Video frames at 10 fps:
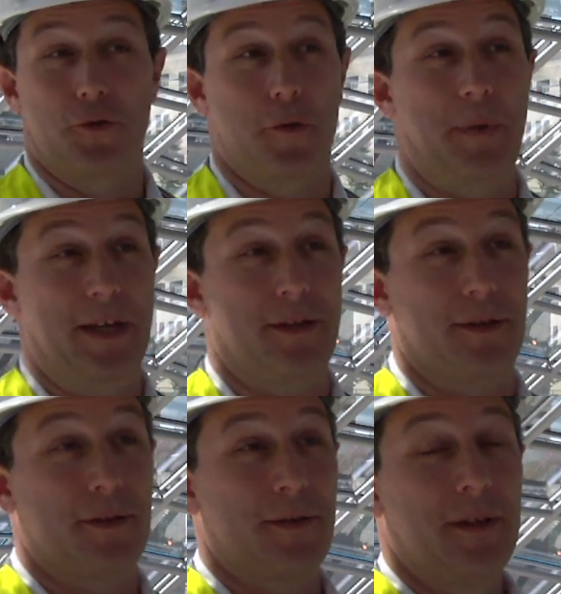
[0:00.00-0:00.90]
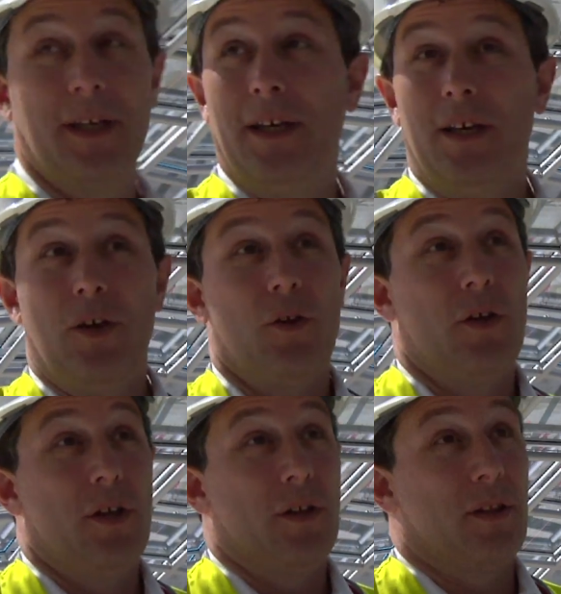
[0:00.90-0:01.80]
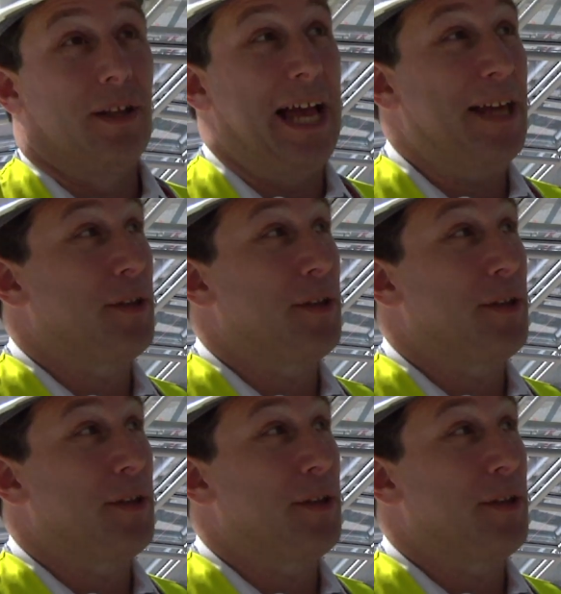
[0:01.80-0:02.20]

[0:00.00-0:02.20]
spaces. The last